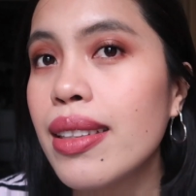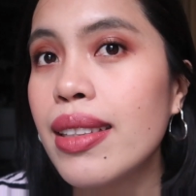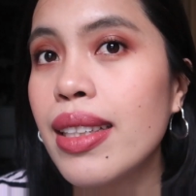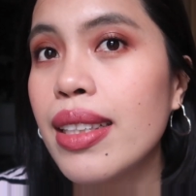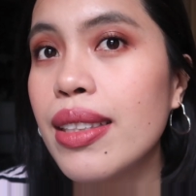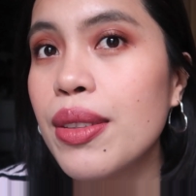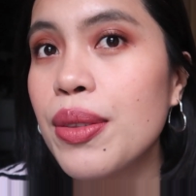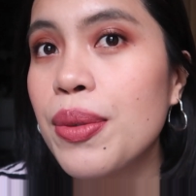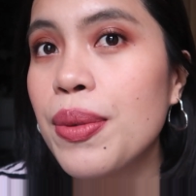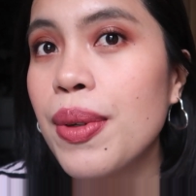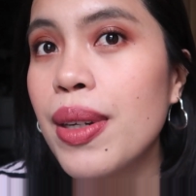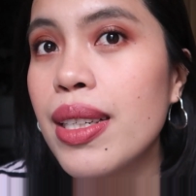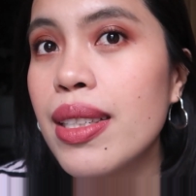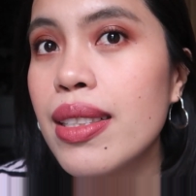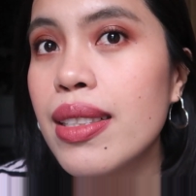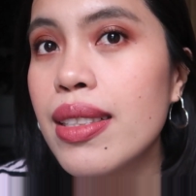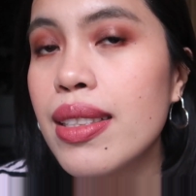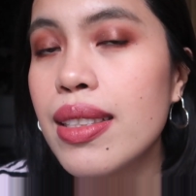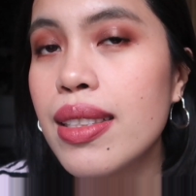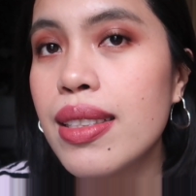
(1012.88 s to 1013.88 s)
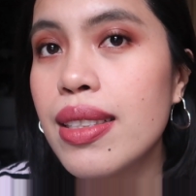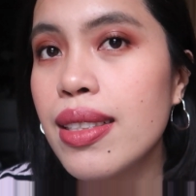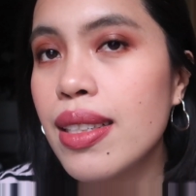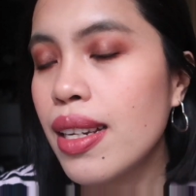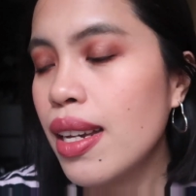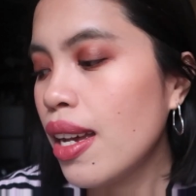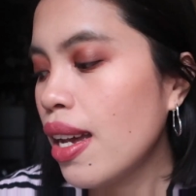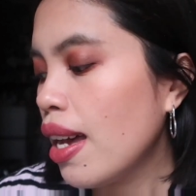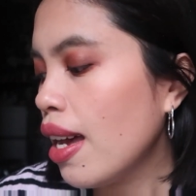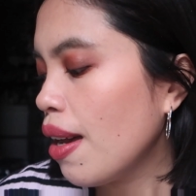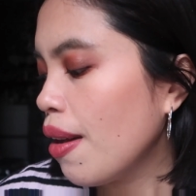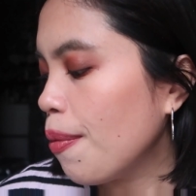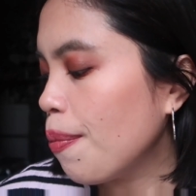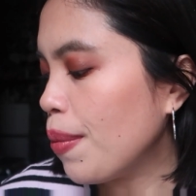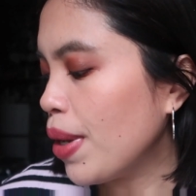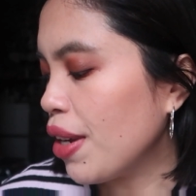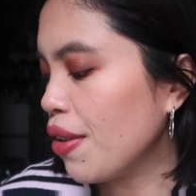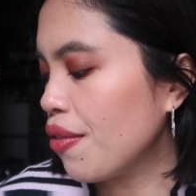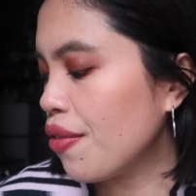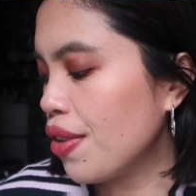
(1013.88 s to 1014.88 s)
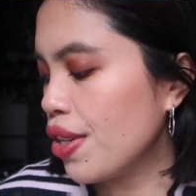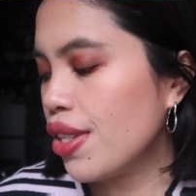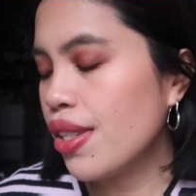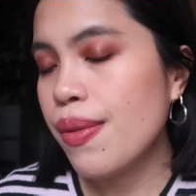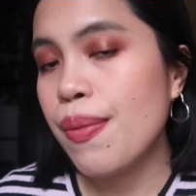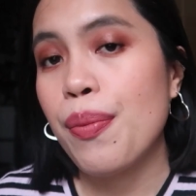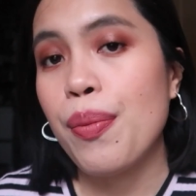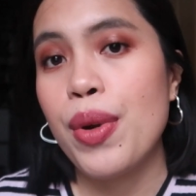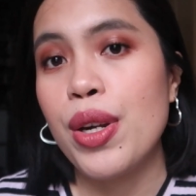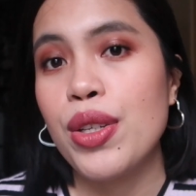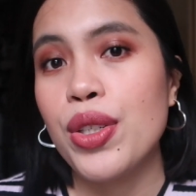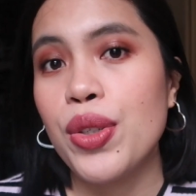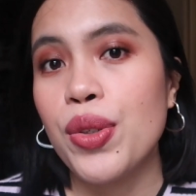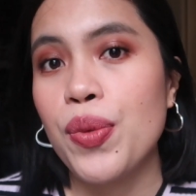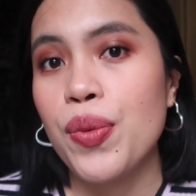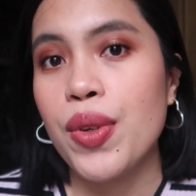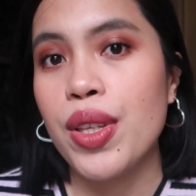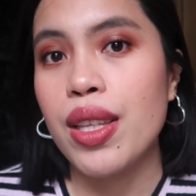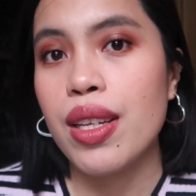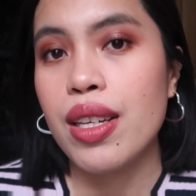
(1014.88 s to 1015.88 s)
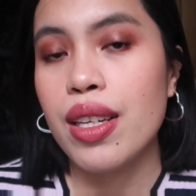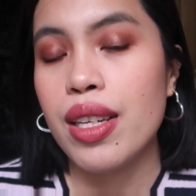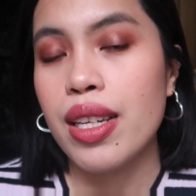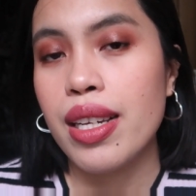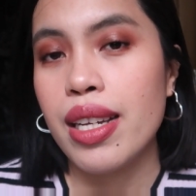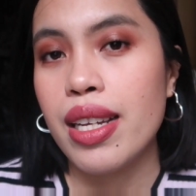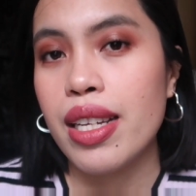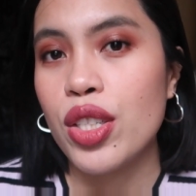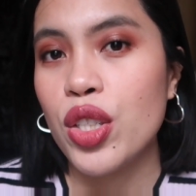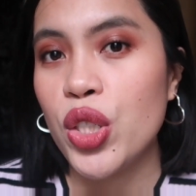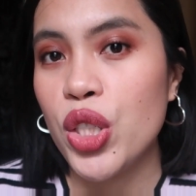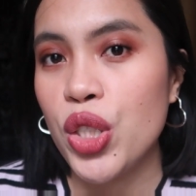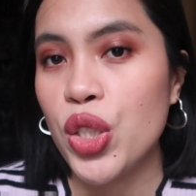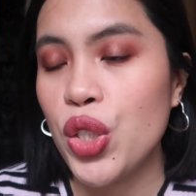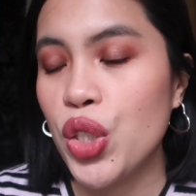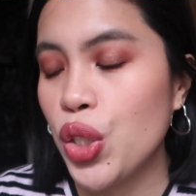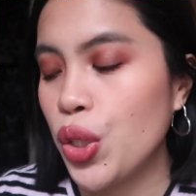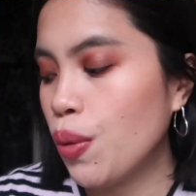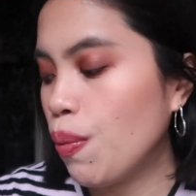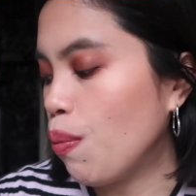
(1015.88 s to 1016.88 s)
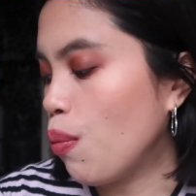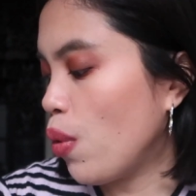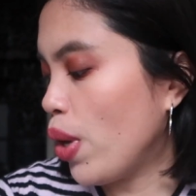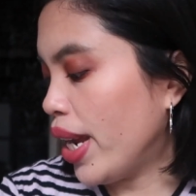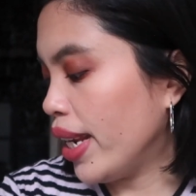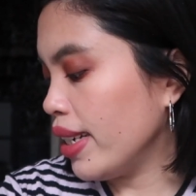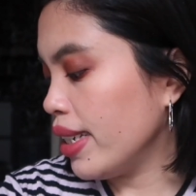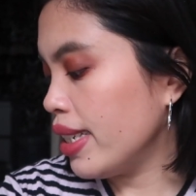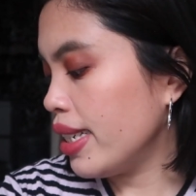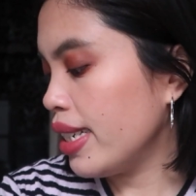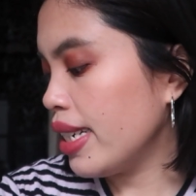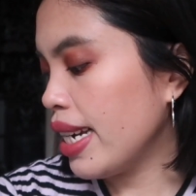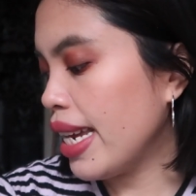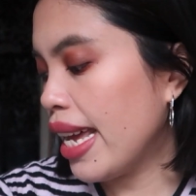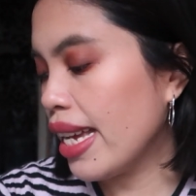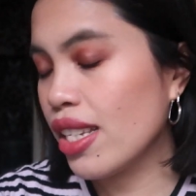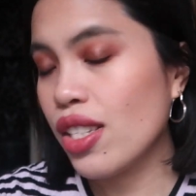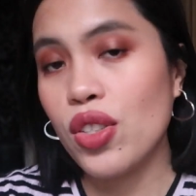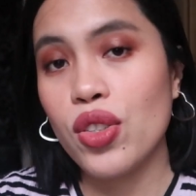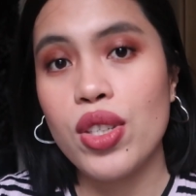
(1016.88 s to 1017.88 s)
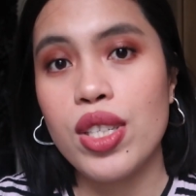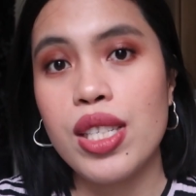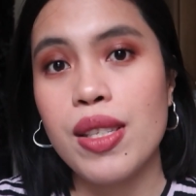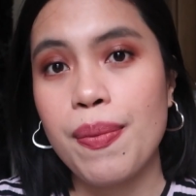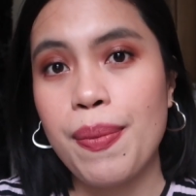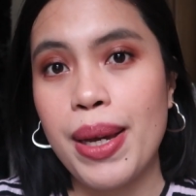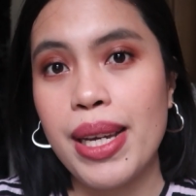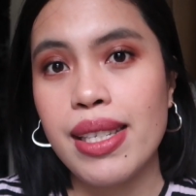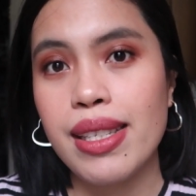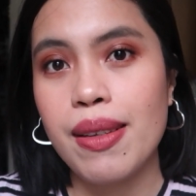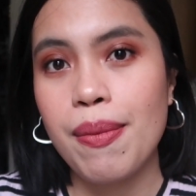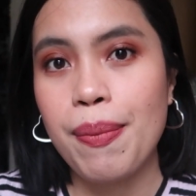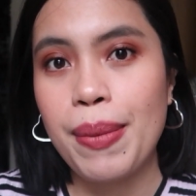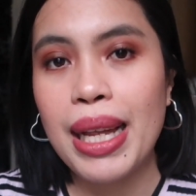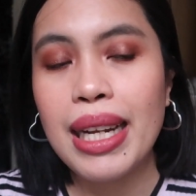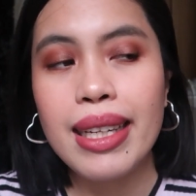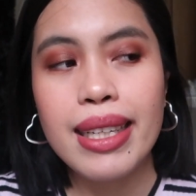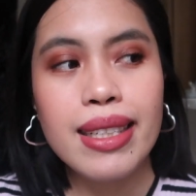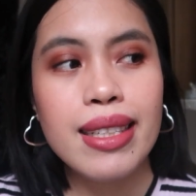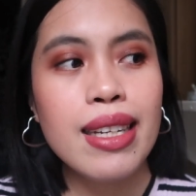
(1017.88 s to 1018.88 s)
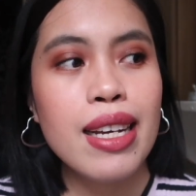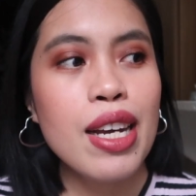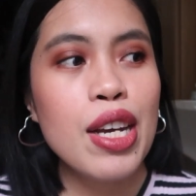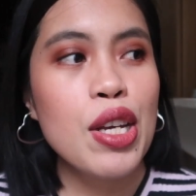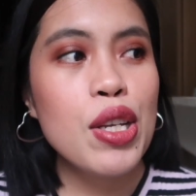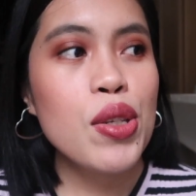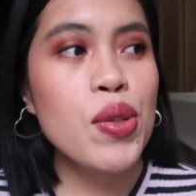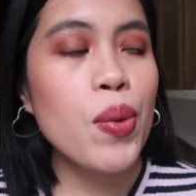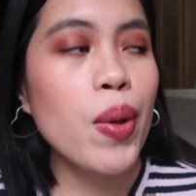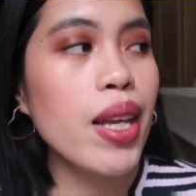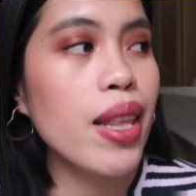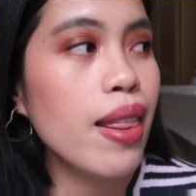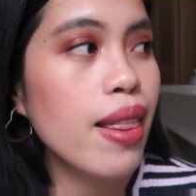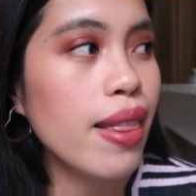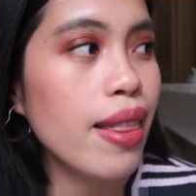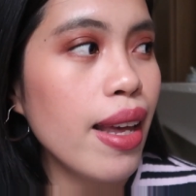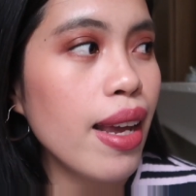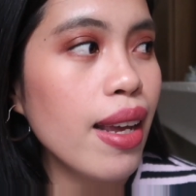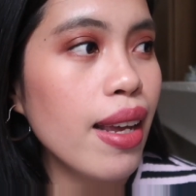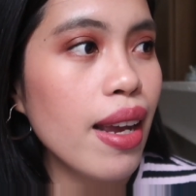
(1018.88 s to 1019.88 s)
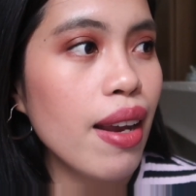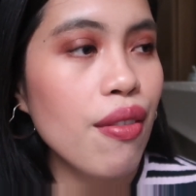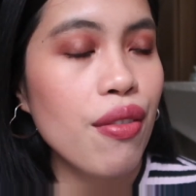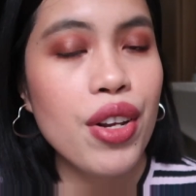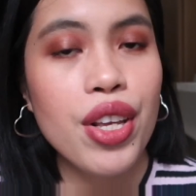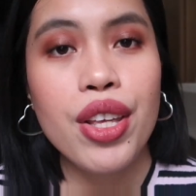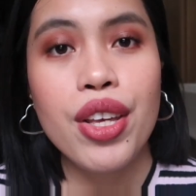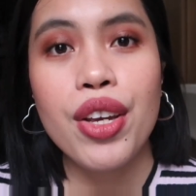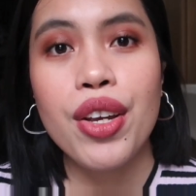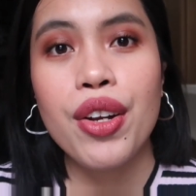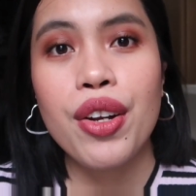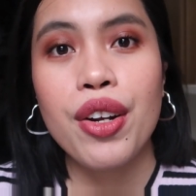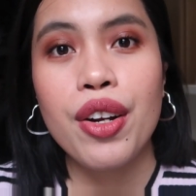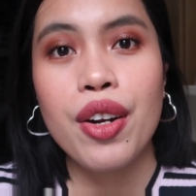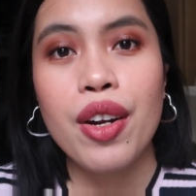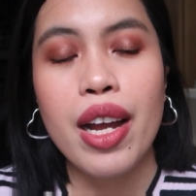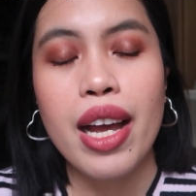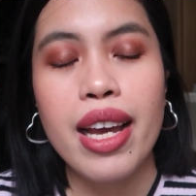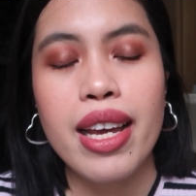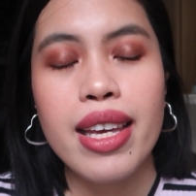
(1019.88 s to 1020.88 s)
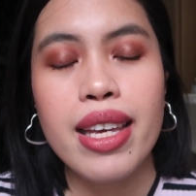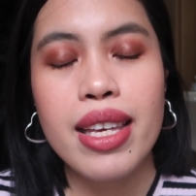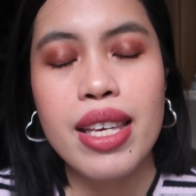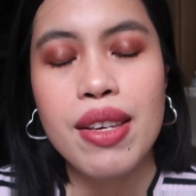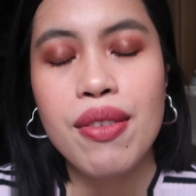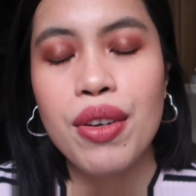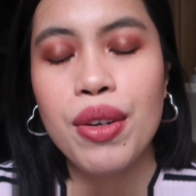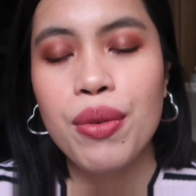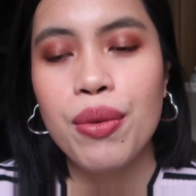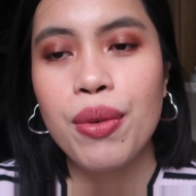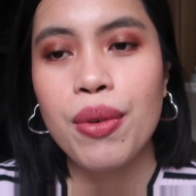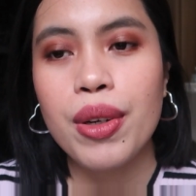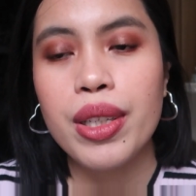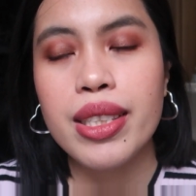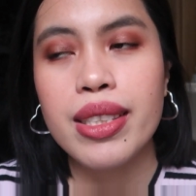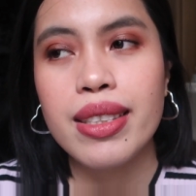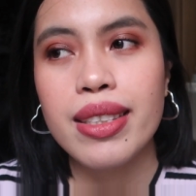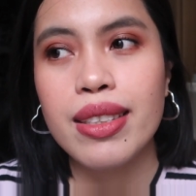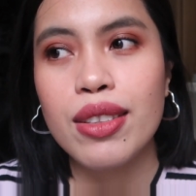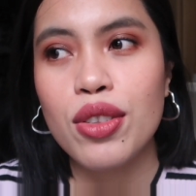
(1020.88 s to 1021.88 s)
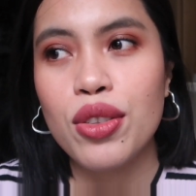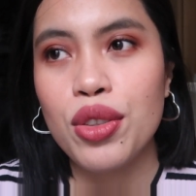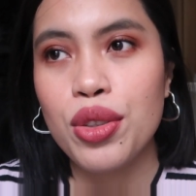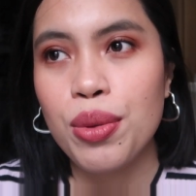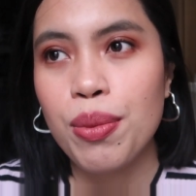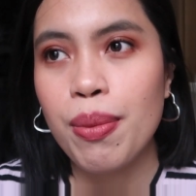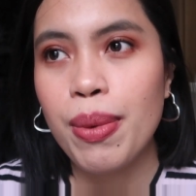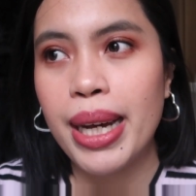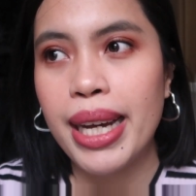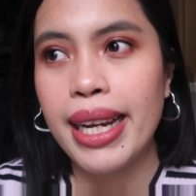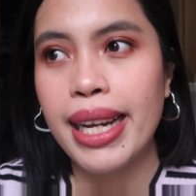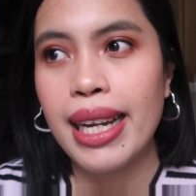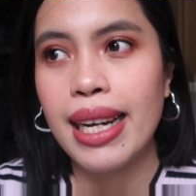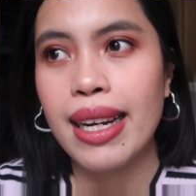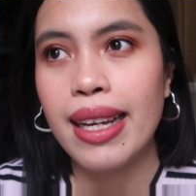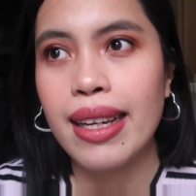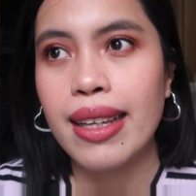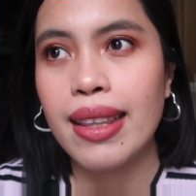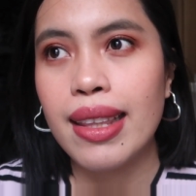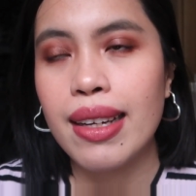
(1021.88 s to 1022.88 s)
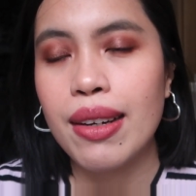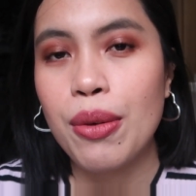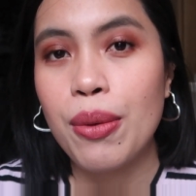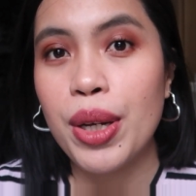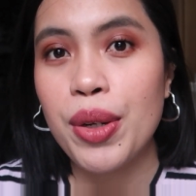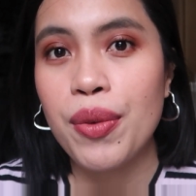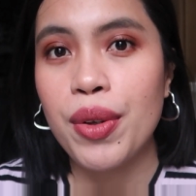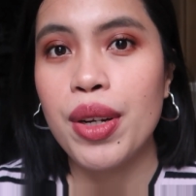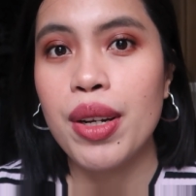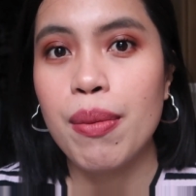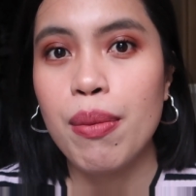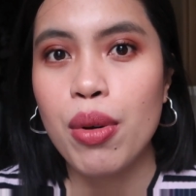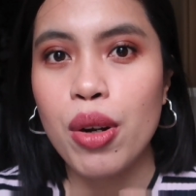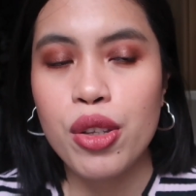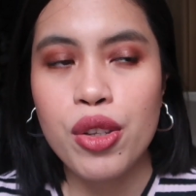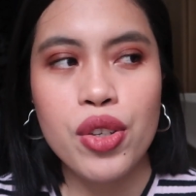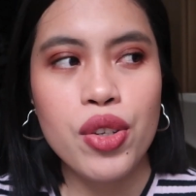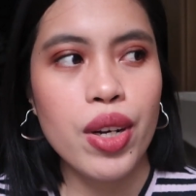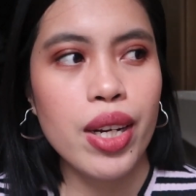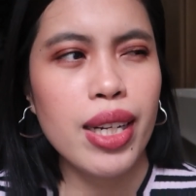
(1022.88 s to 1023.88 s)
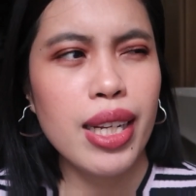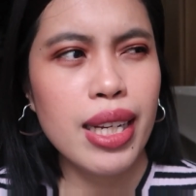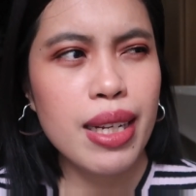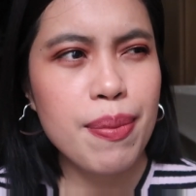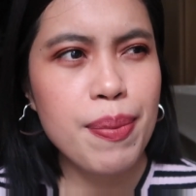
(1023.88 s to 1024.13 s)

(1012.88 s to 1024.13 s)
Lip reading: that was my first impression with a Gingerbread extra spicy palette. So I think every year I even wanted to buy like the one with a bronzer and a